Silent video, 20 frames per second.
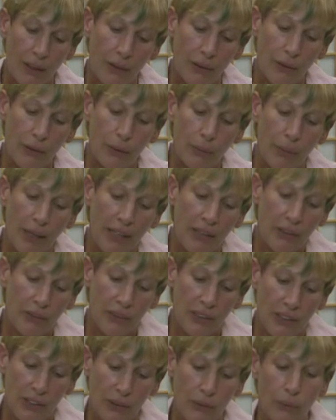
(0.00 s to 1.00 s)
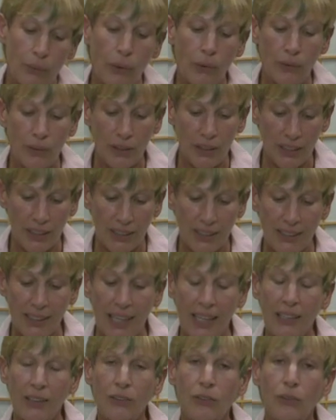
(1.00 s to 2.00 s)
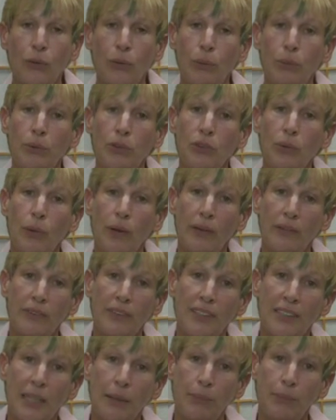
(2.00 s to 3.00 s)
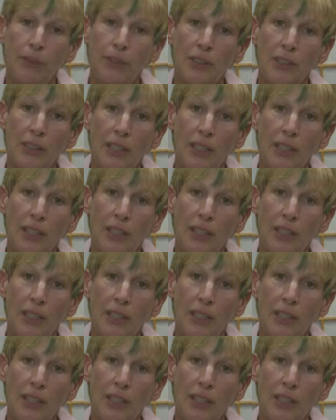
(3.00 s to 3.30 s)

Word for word: Herb Echo Deer wrote the Societal Normal 12 Steps